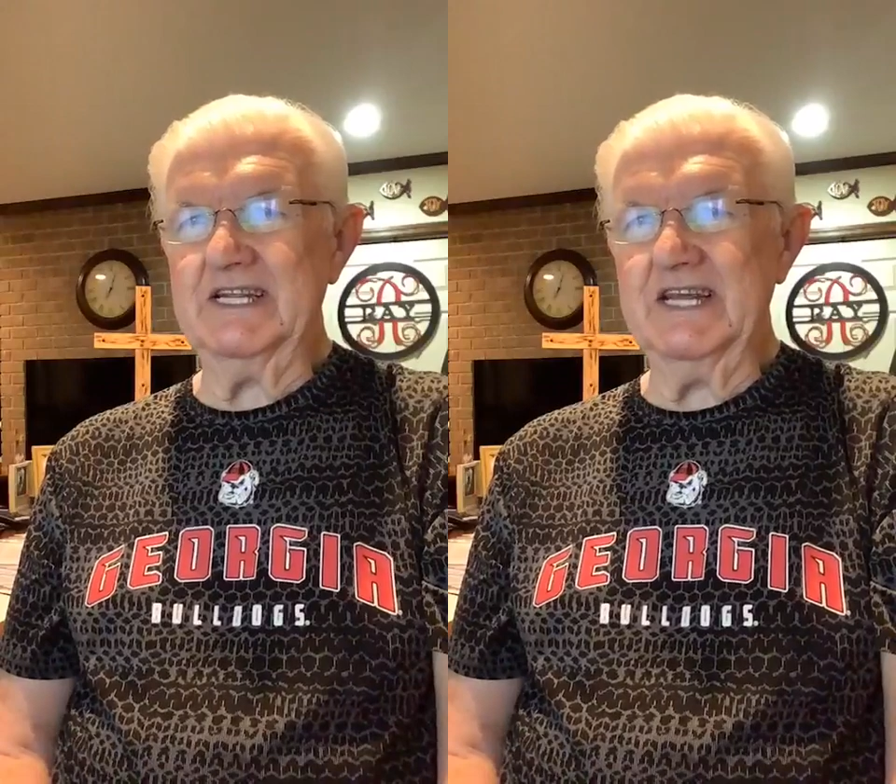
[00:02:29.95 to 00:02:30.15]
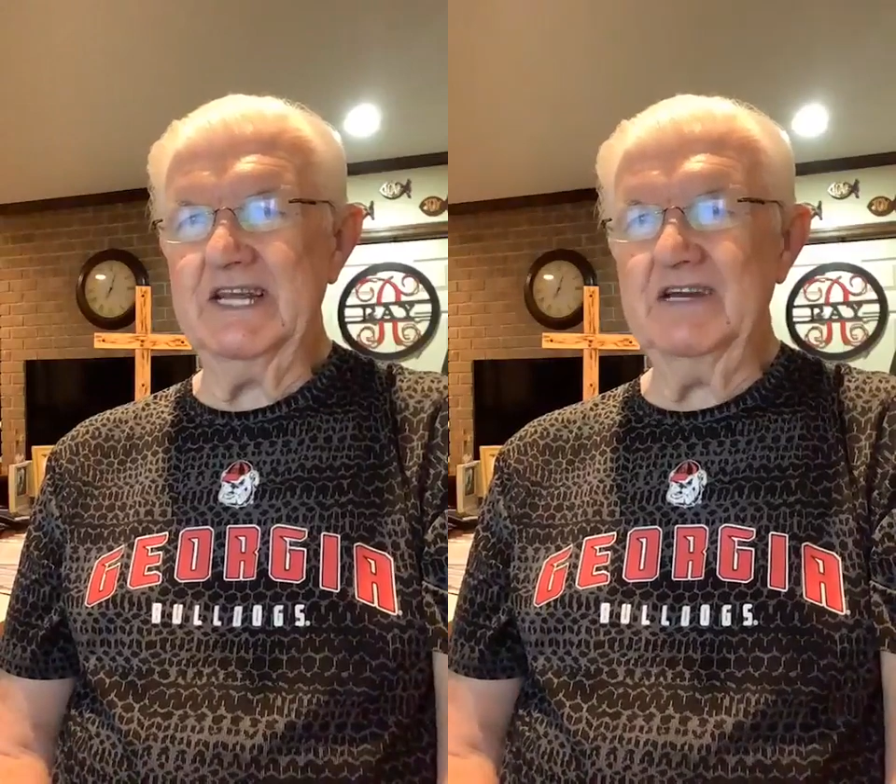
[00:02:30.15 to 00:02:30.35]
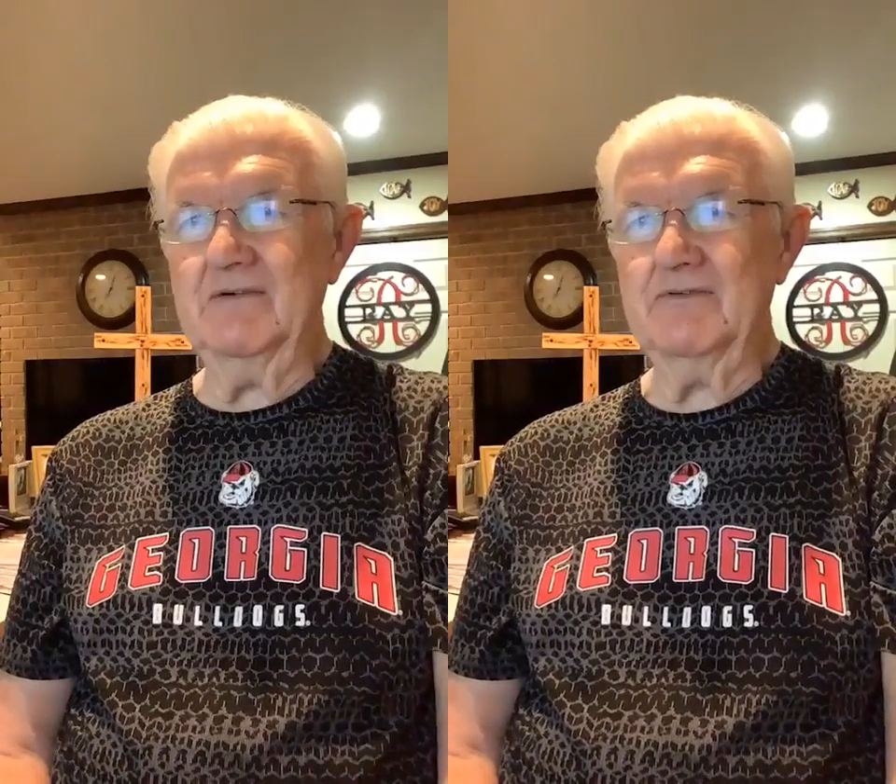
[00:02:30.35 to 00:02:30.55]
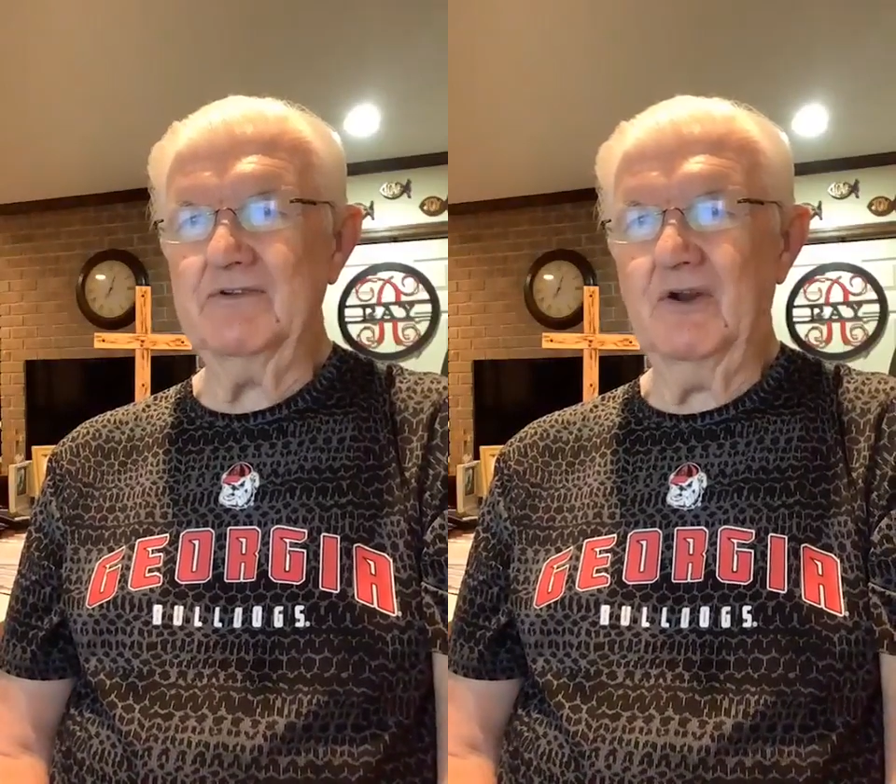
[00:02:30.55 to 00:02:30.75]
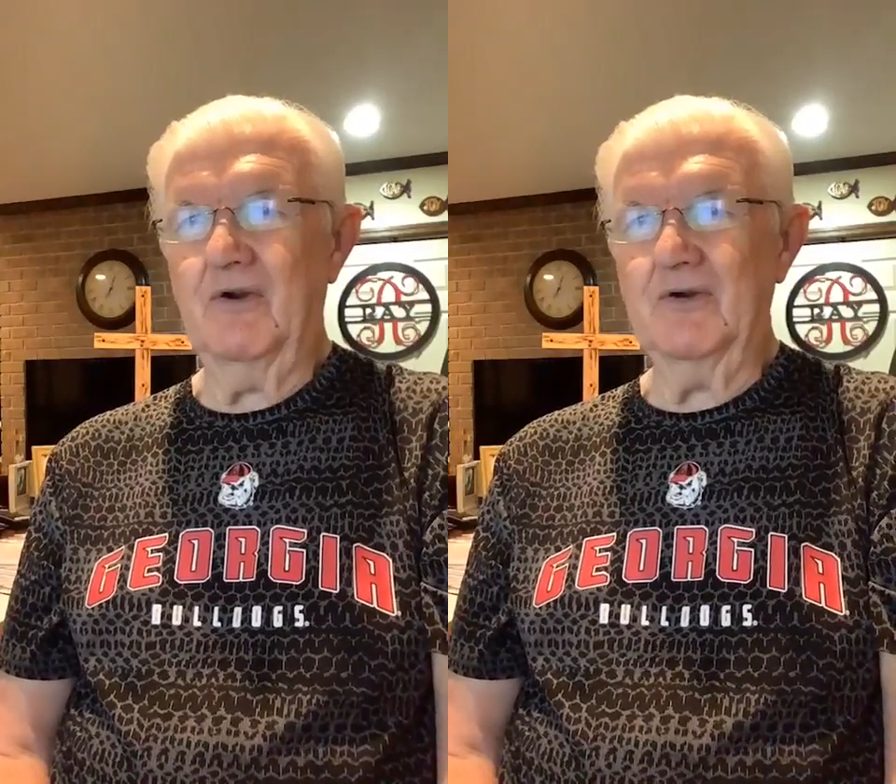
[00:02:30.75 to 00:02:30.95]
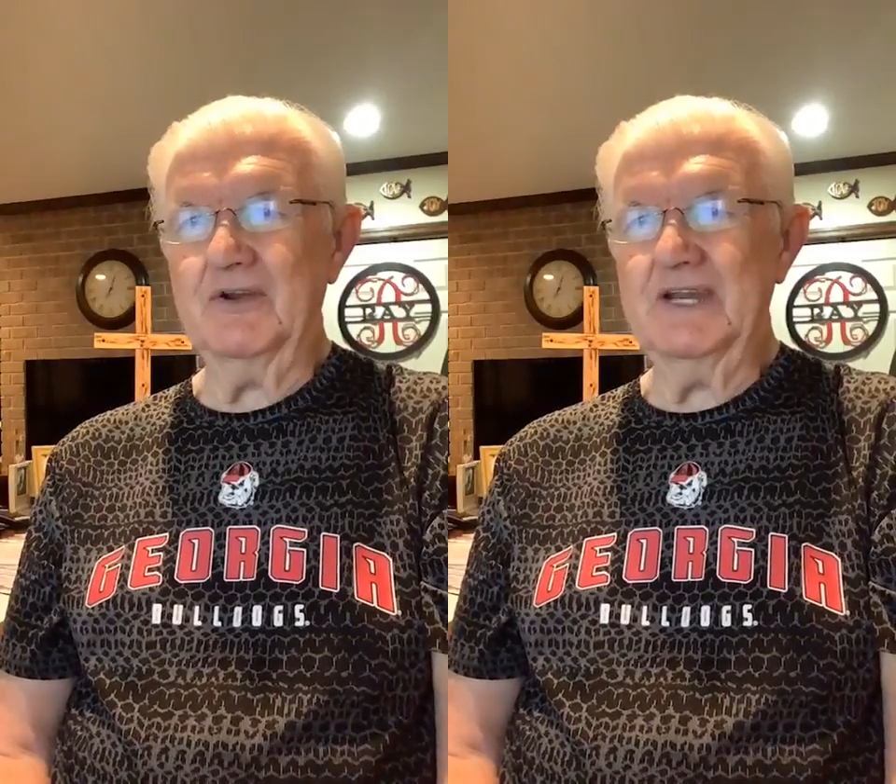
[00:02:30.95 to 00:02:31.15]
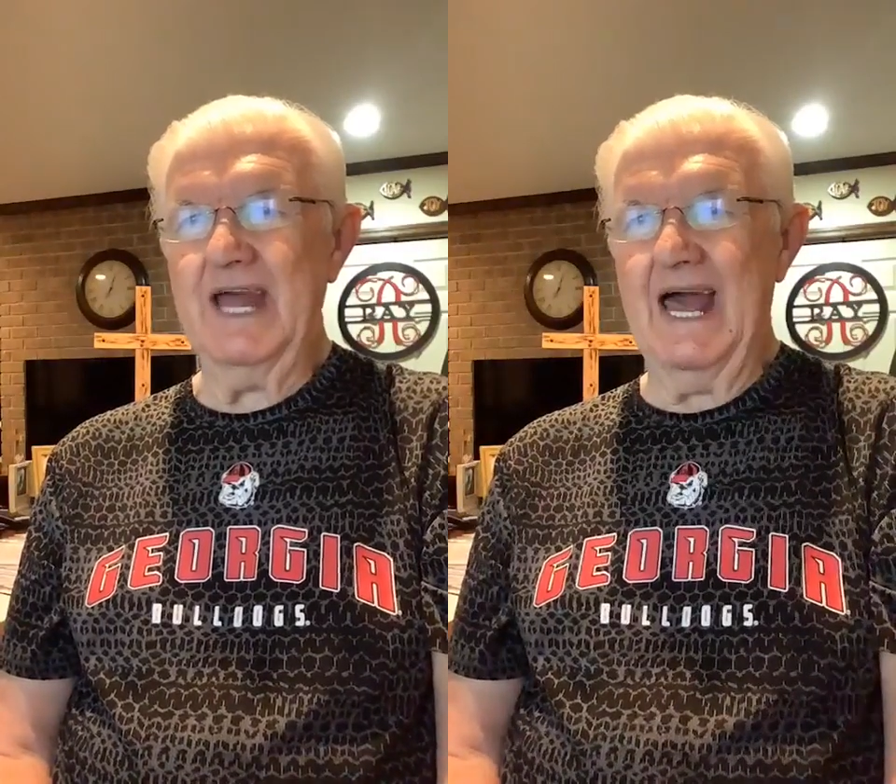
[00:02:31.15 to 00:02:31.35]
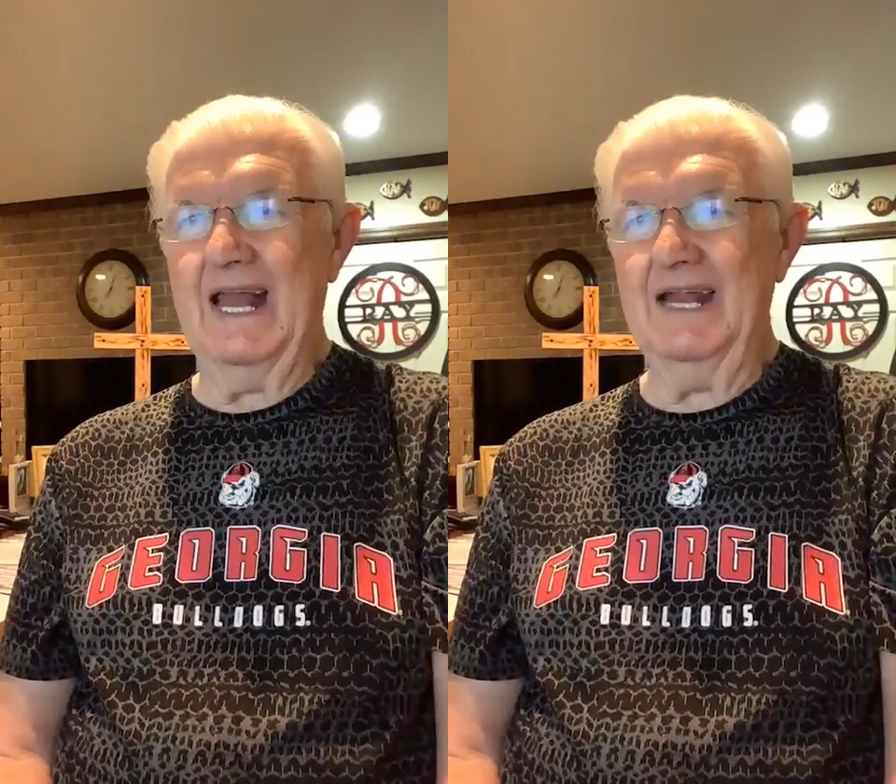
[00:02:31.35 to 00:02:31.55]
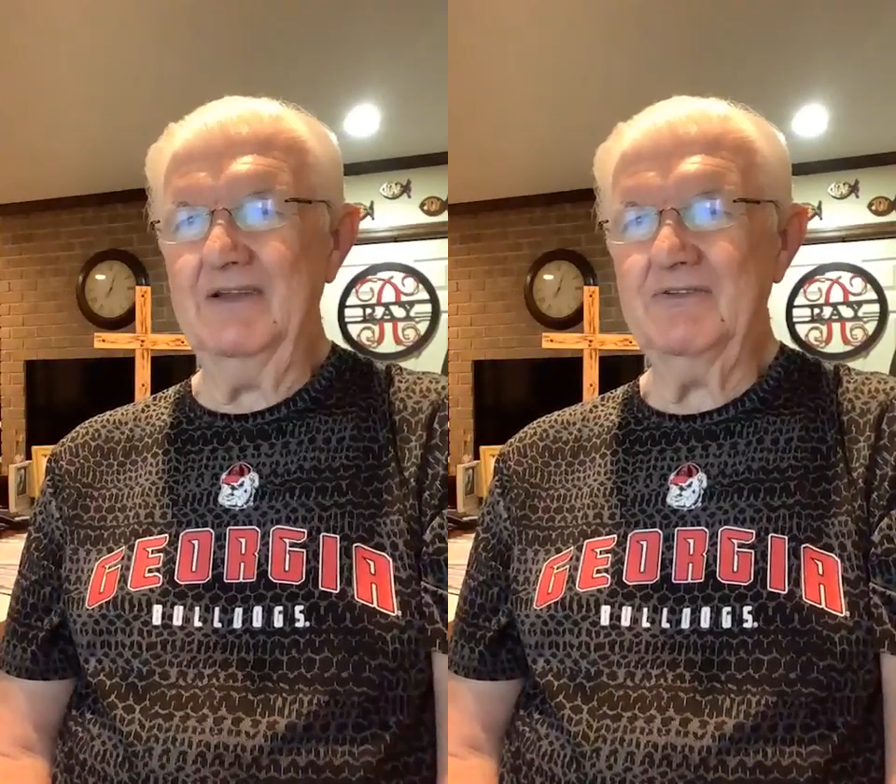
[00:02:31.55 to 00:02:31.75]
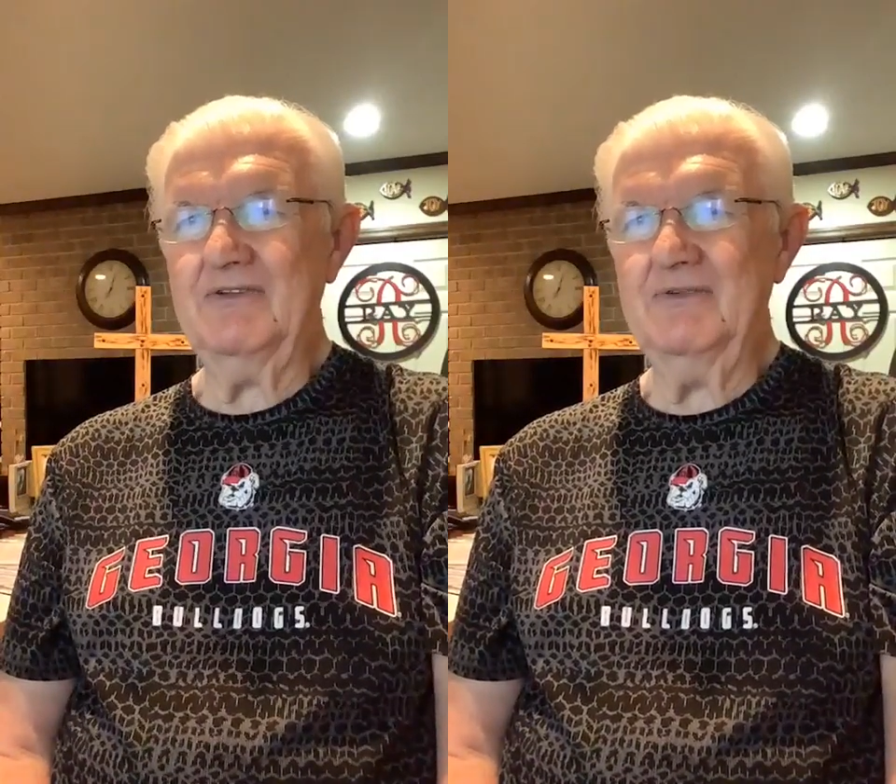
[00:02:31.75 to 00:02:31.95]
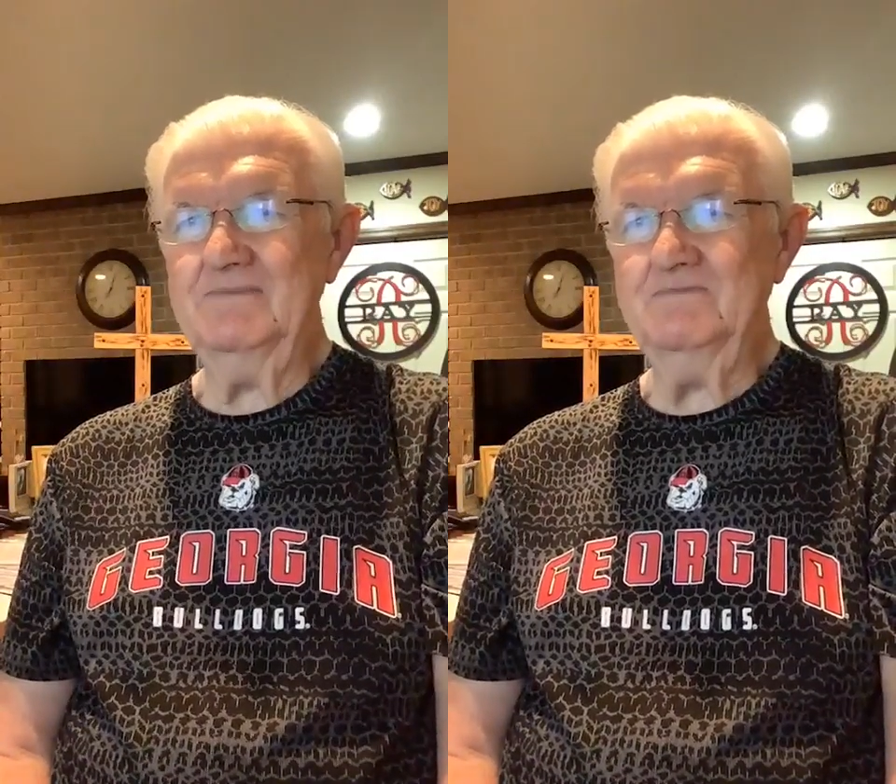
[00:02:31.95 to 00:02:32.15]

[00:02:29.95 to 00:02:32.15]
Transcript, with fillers: gifts or talents